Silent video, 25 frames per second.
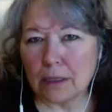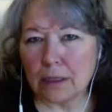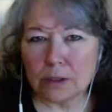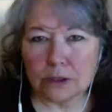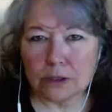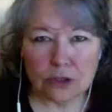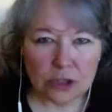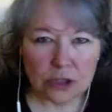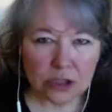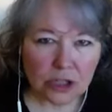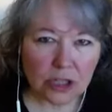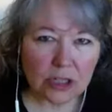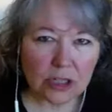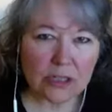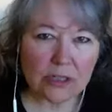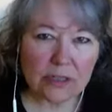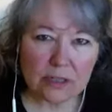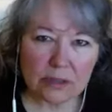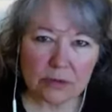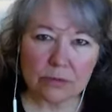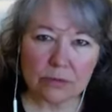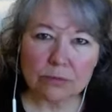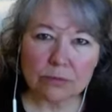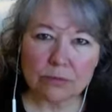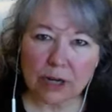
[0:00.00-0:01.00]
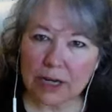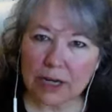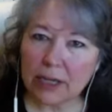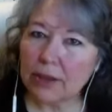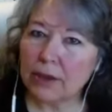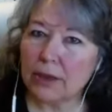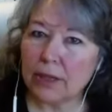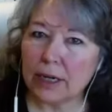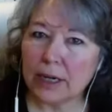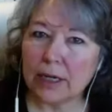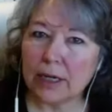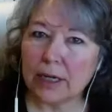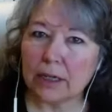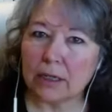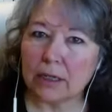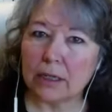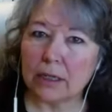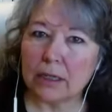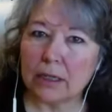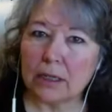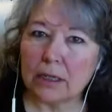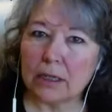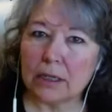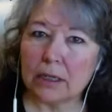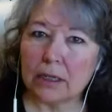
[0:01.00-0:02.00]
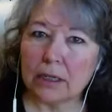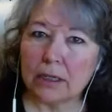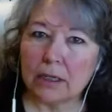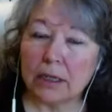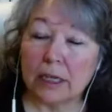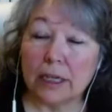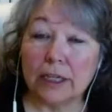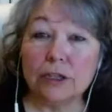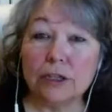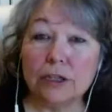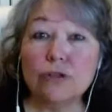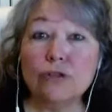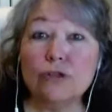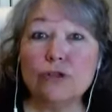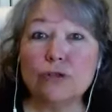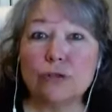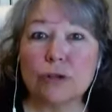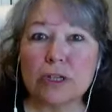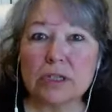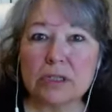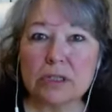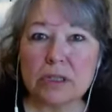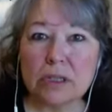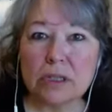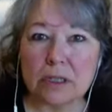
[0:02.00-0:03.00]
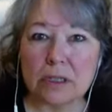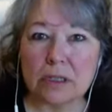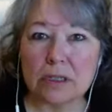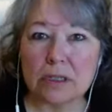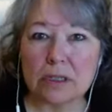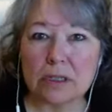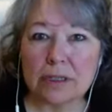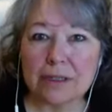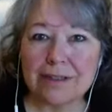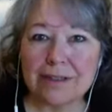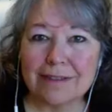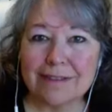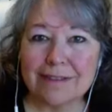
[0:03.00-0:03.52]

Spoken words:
is just right there and you trust it.